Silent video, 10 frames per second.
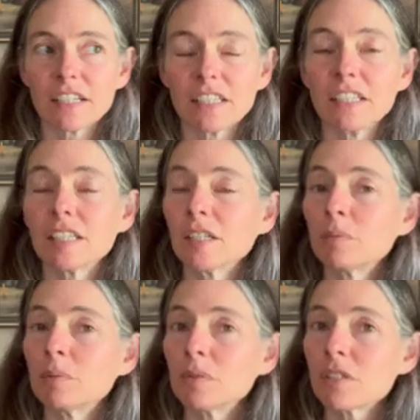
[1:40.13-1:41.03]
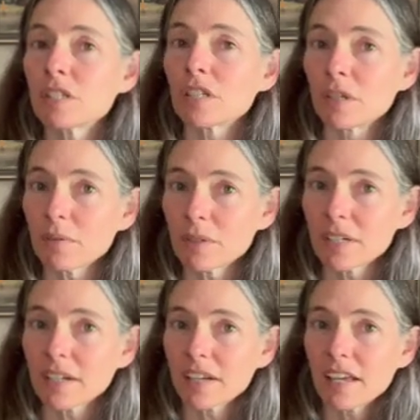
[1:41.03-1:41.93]
Little Boosty
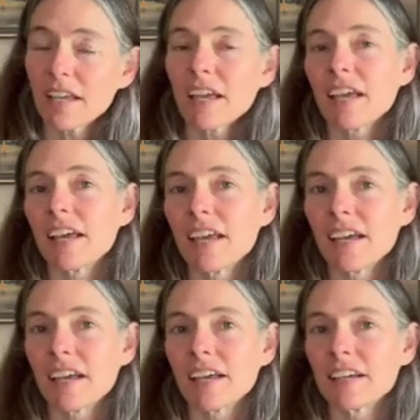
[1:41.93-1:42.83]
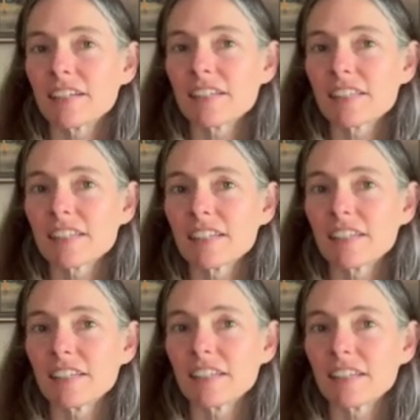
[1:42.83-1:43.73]
Yoke, and
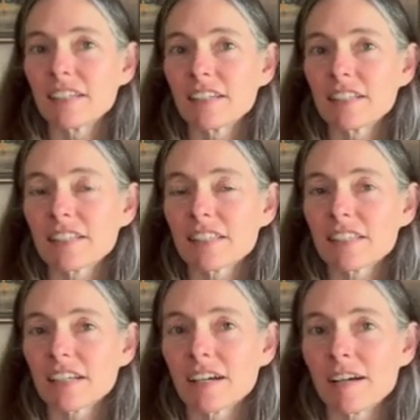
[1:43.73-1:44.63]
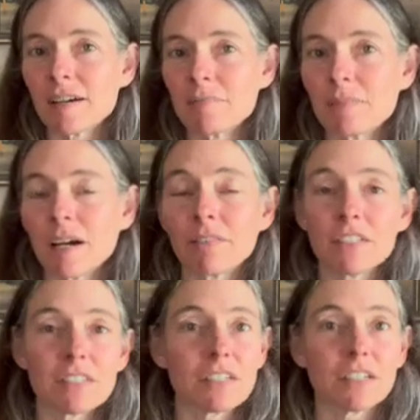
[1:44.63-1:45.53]
it's
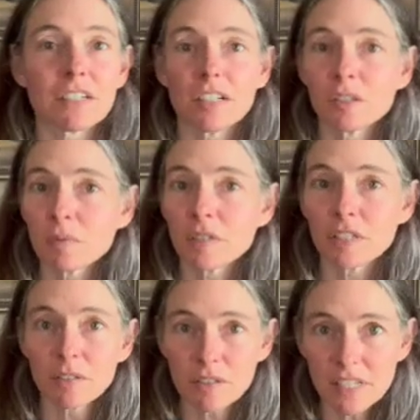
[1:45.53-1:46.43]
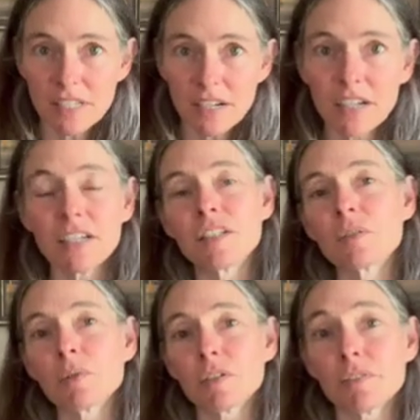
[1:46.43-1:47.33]
obviously a color work yoke design. It's
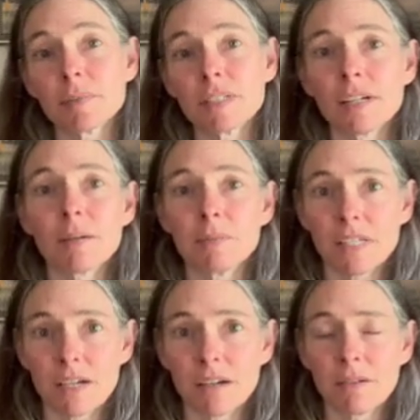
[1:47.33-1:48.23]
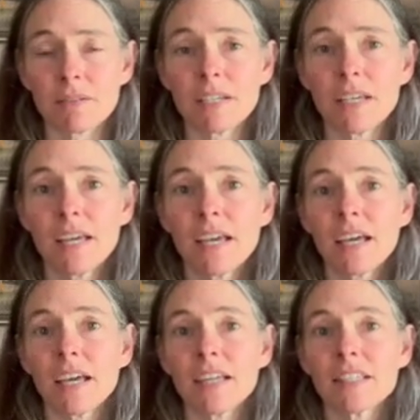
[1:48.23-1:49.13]
worked from the top down,
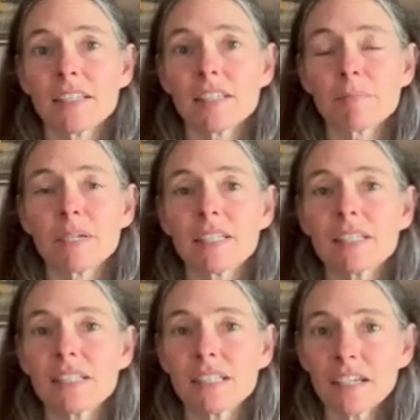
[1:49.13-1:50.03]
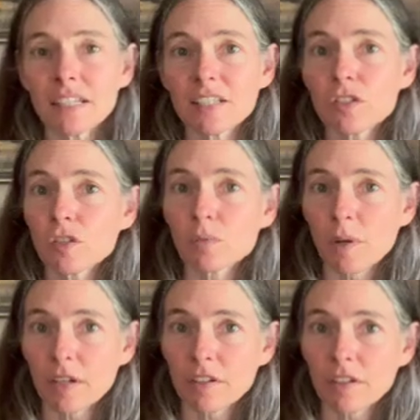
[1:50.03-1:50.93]
and this is my second
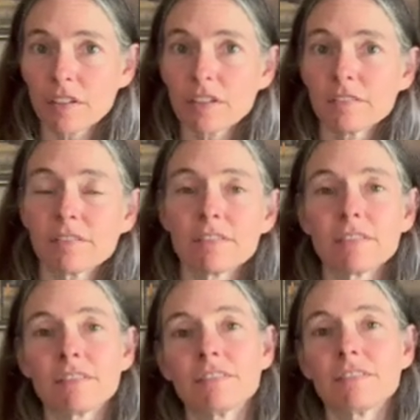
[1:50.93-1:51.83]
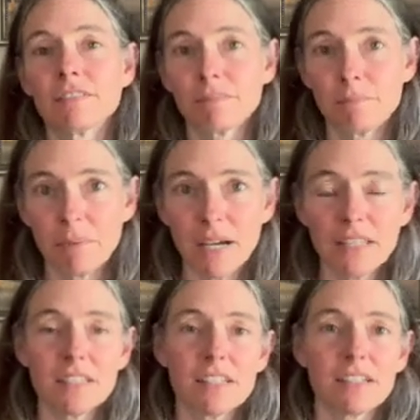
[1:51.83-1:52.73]
sweater by
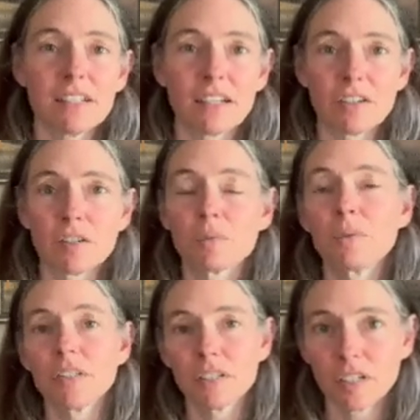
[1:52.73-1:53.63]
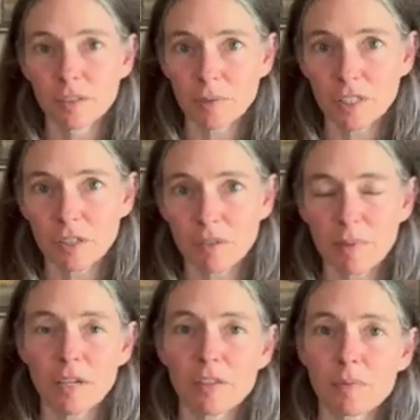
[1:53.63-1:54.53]
this designer with a color work yoke.
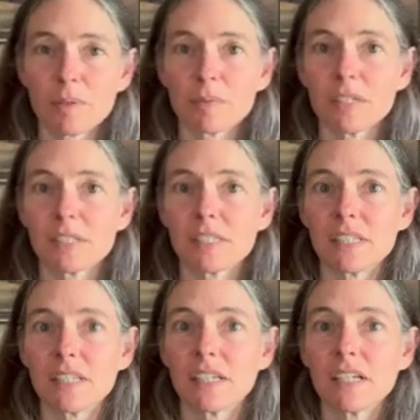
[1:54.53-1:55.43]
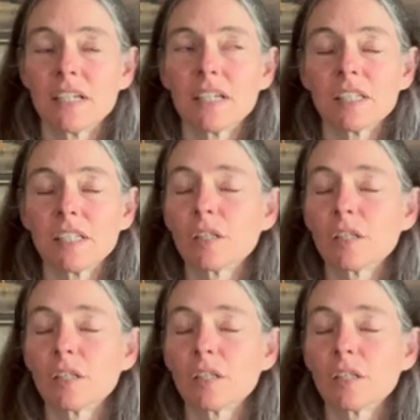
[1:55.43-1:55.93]
My other one was the the